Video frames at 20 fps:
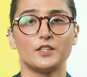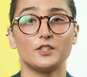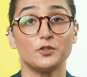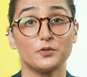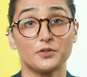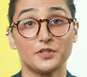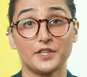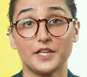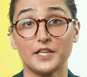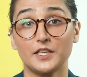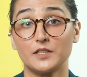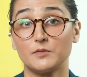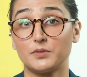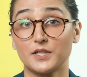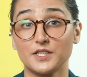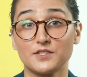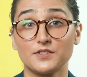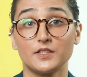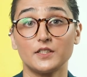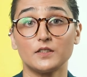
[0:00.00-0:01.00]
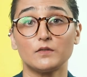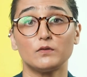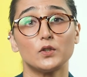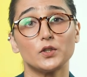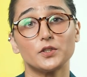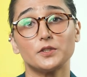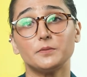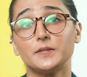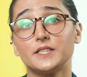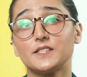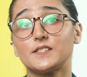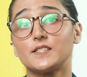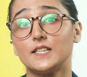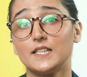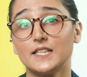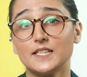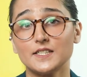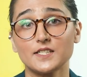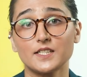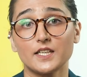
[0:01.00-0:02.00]
The Ukrainian President Vladimir
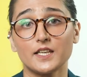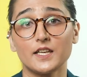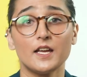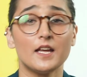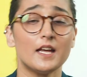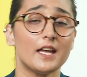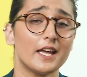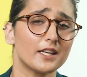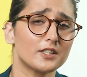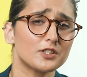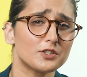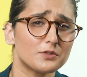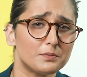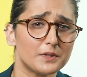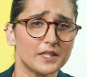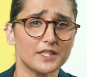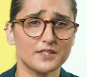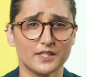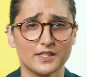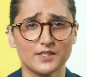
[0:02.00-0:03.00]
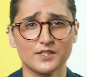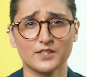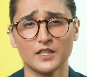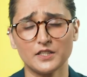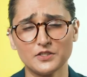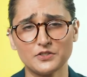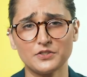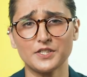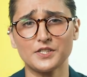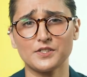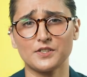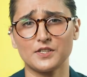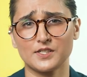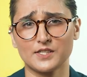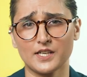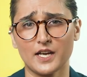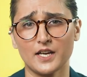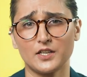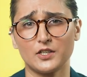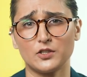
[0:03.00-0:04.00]
Zelensky expressed his country's
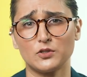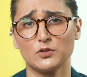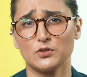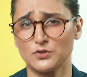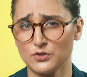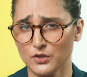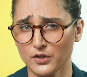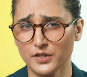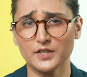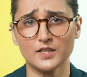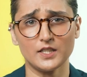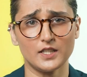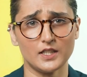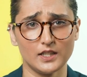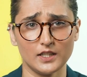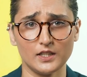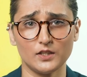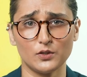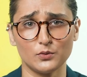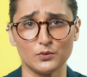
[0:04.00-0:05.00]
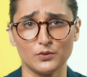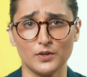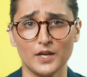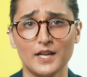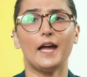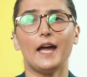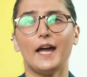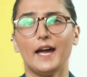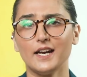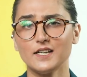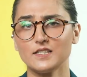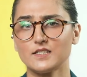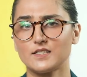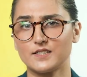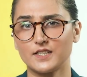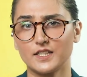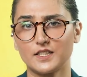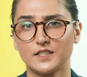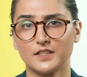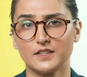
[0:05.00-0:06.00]
desire to join the EU and
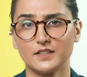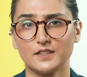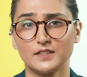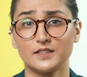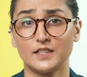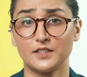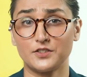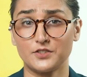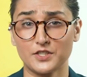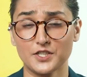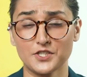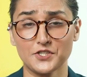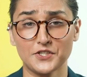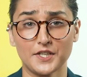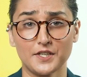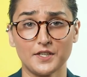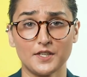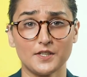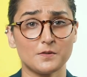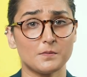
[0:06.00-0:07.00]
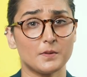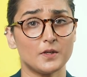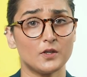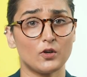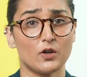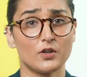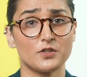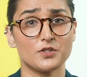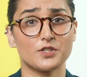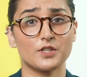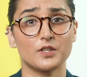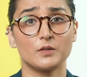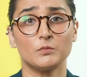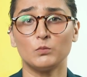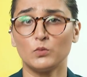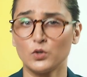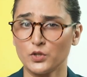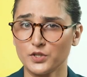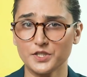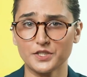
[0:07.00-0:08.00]
stated that Russia has been launching
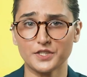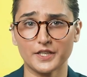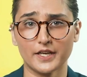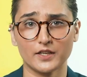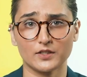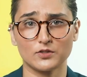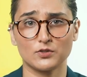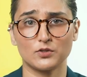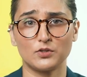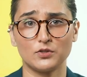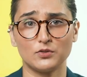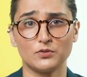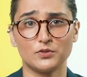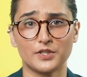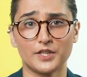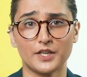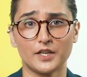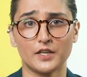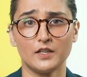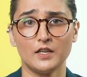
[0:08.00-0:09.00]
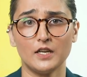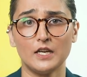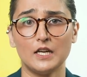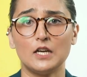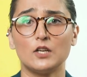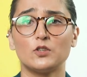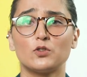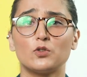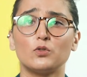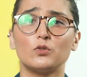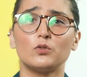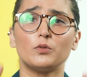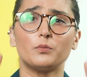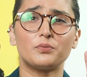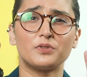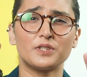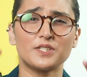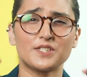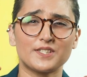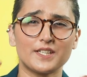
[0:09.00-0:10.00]
more attacks on Ukraine to
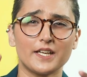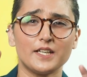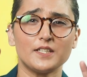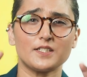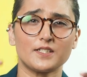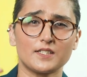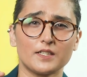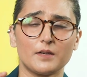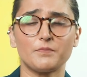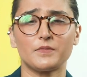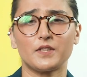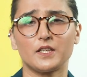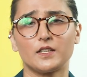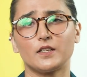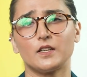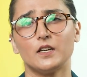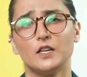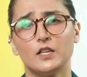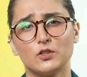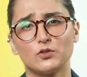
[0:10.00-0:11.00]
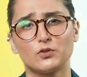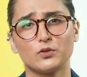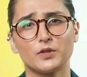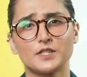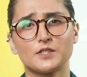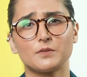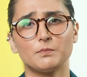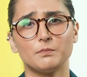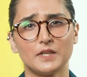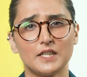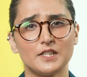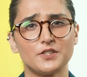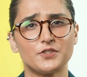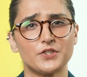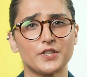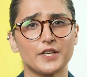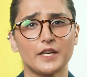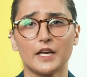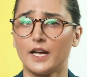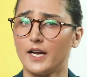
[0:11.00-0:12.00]
present something to its
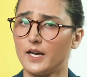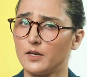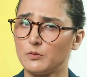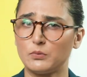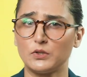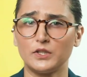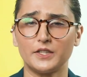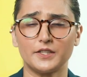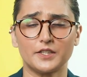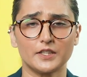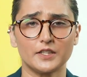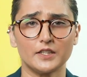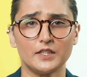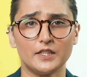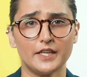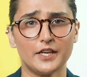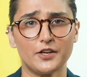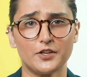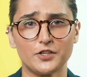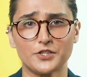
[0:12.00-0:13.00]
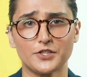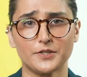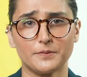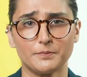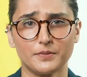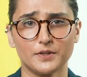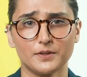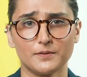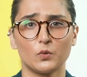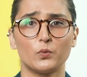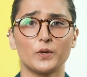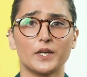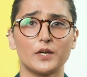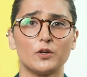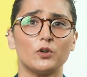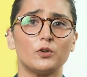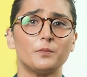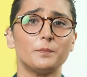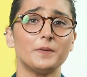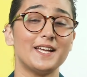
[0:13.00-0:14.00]
military and political leadership. We
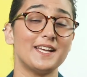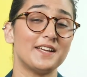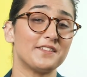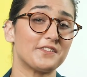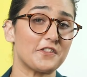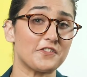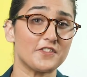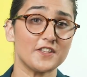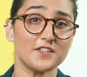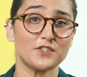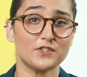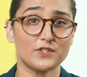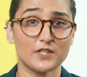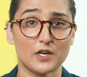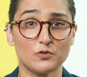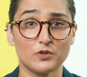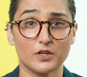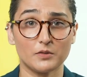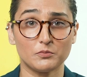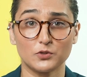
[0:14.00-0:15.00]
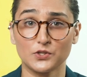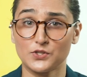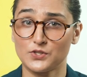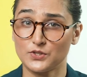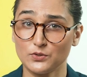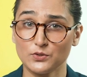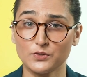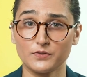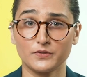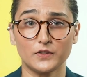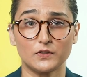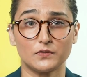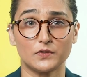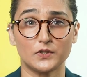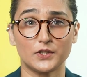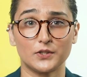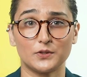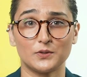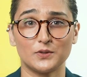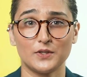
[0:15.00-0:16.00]
hope that this roundup was useful for
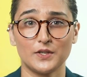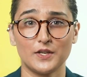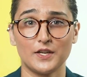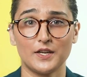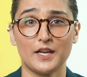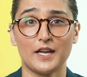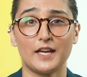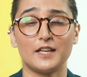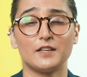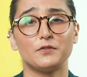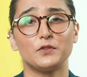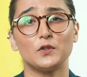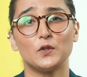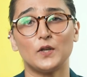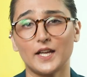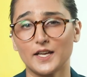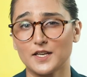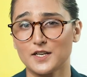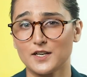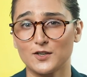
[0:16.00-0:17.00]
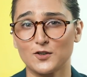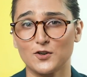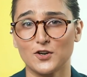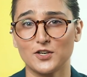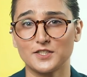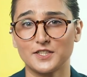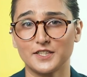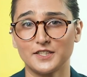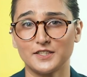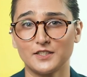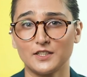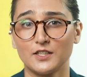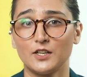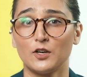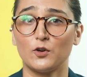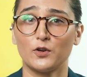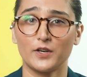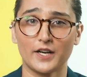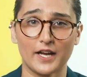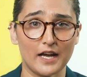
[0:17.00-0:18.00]
you. And if you like our content
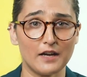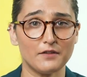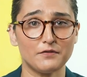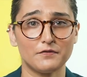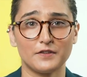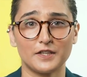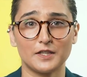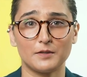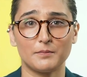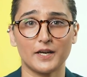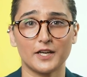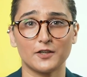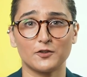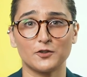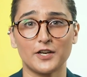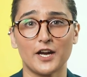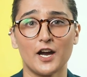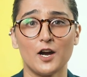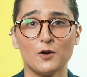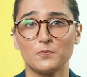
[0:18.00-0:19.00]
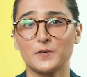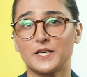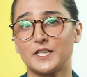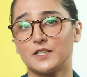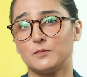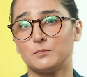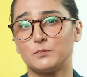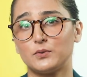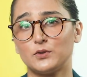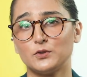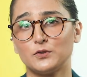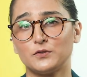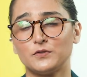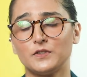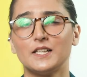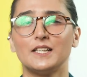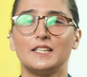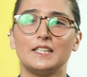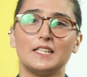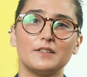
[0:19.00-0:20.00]
or have feedback on how we can improve,
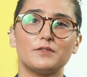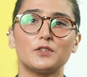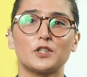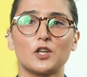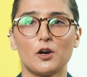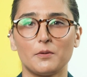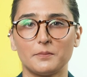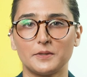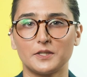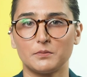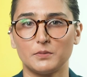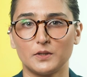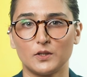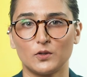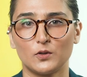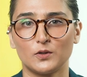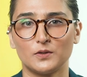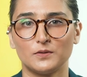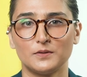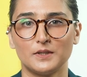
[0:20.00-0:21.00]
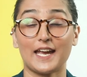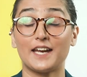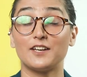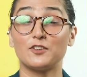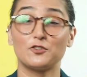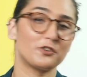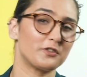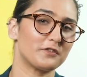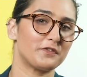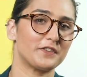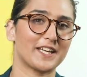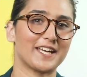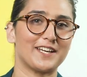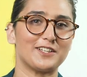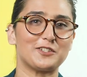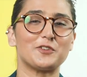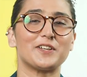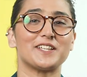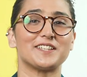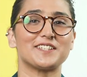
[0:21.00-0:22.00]
leave comment below. And don't forget
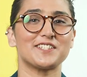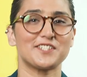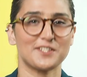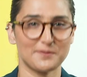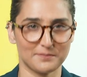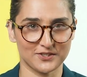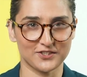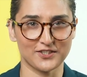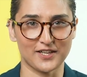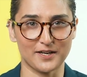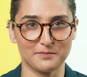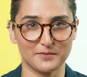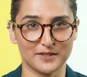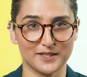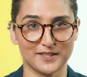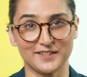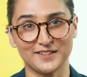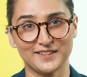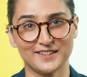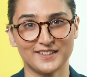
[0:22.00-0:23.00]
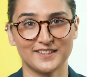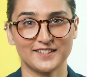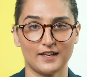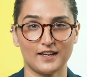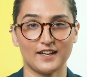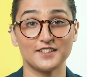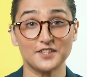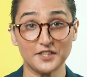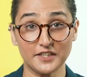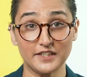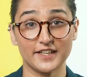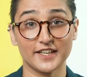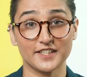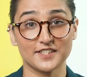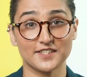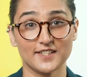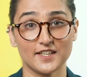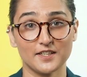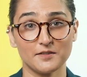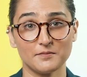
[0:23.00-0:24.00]
to hit the subscribe button. Until next
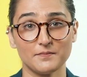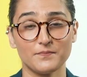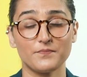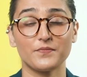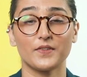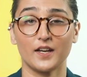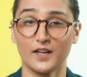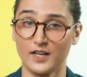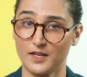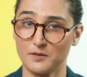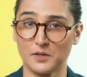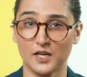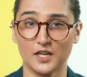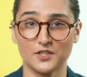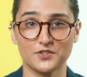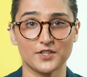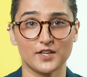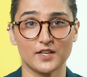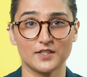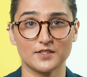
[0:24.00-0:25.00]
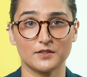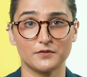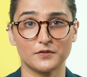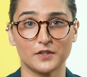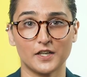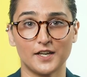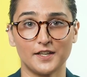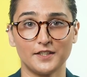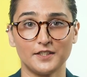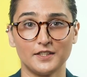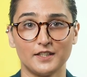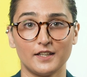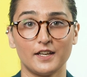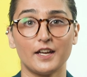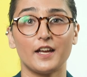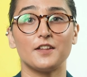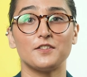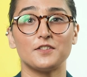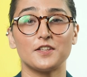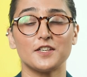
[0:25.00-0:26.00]
time, I'm Hajira Asaf Khan,
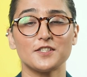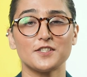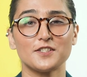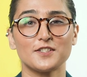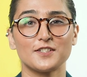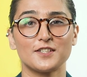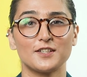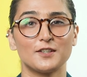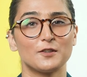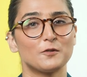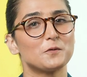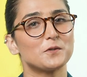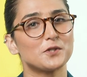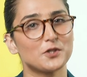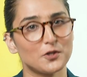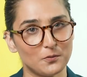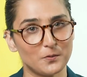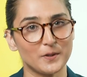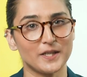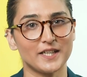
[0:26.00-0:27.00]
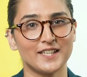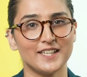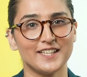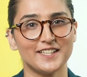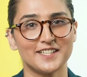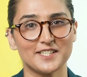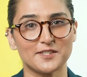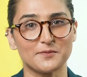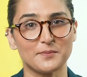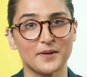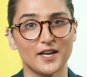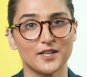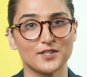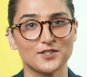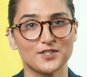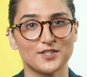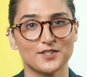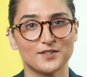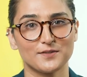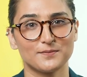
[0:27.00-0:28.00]
and this was your weekly
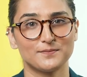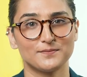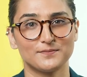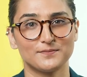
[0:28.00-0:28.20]
dispatch.